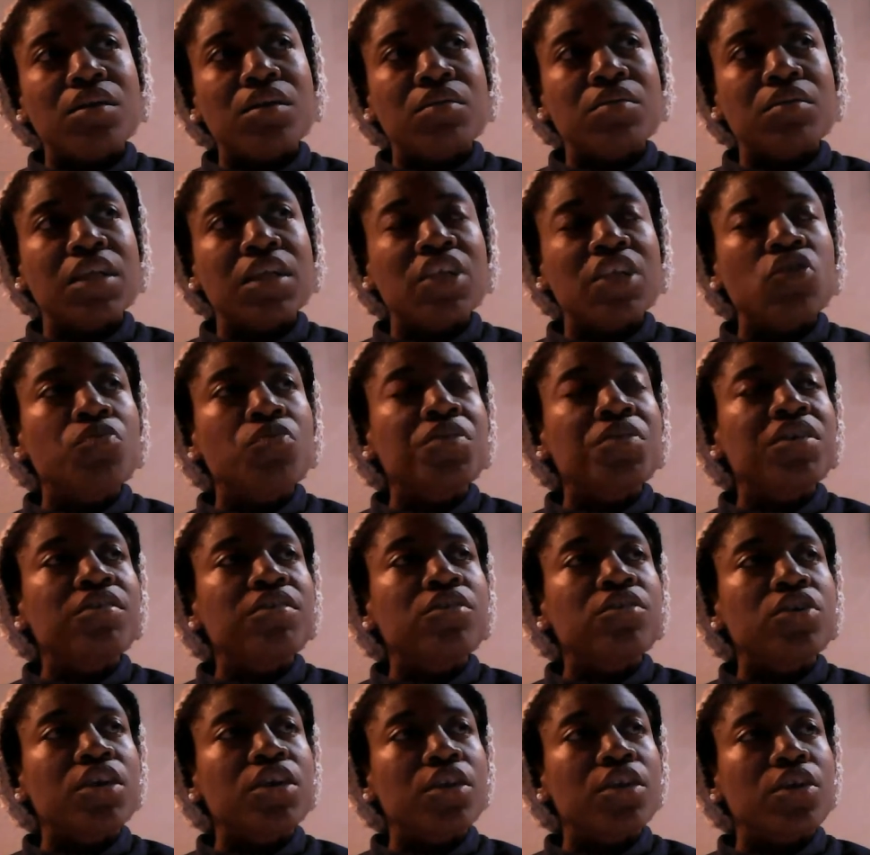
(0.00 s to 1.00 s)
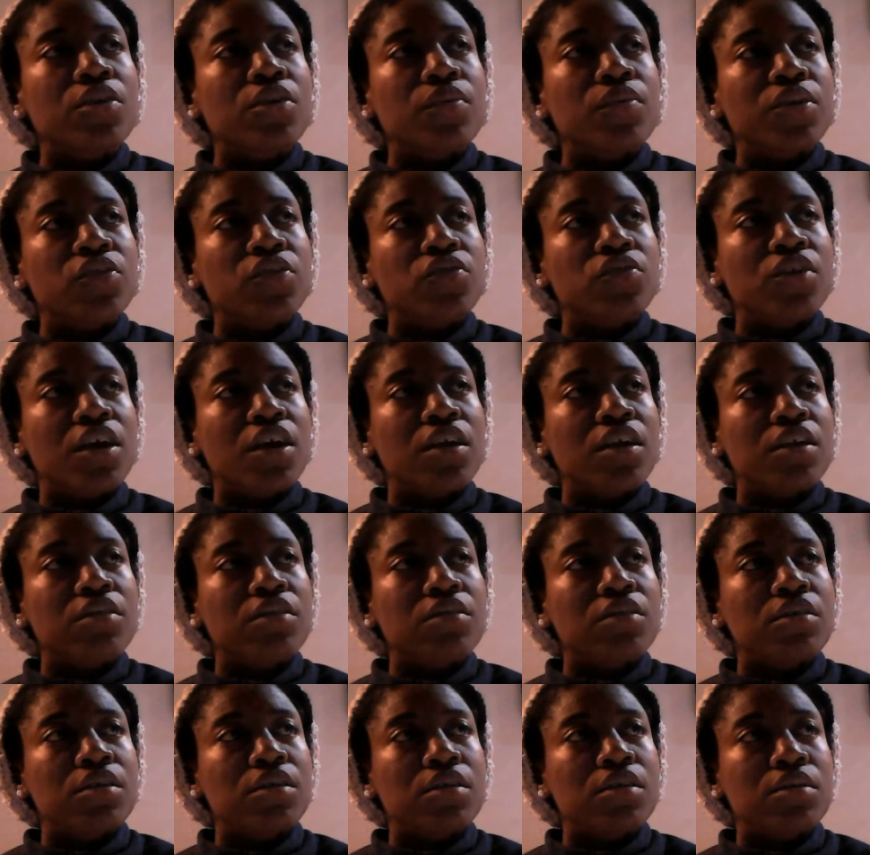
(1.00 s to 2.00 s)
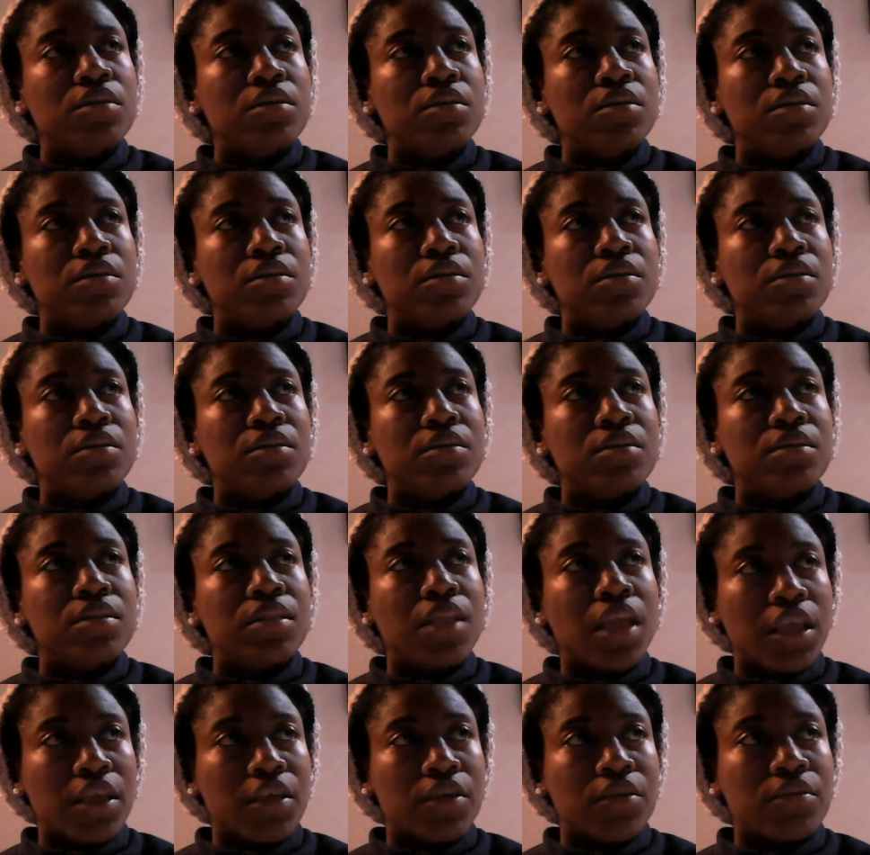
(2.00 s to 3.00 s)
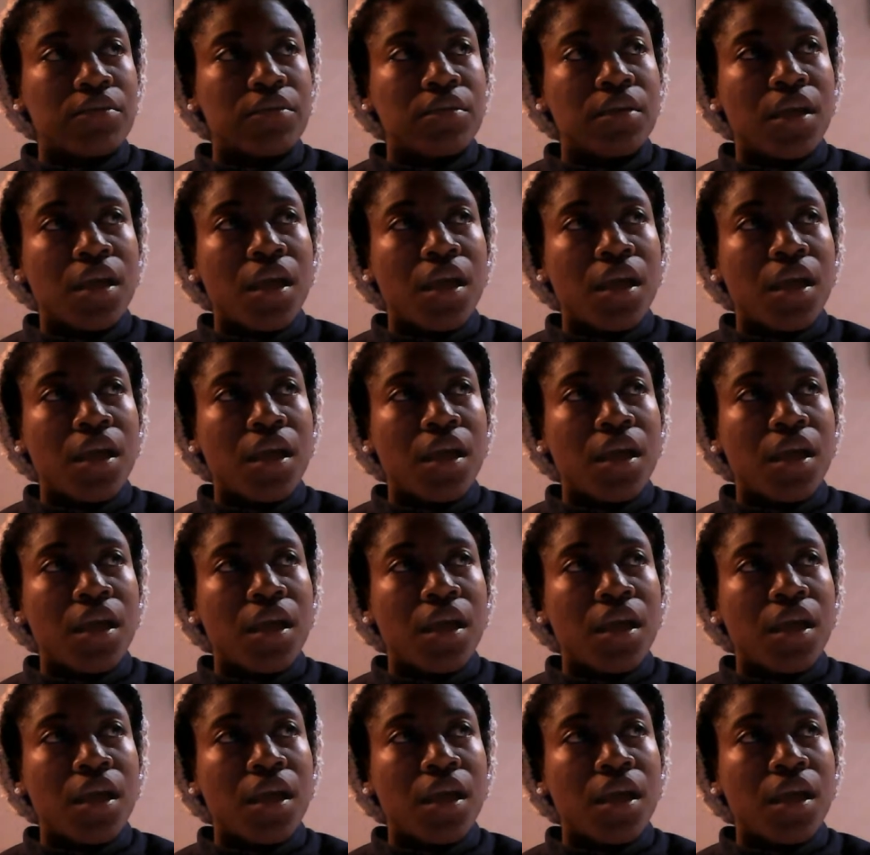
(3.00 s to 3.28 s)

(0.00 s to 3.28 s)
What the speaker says: Can you please look at her when you're talking to her? Thank you.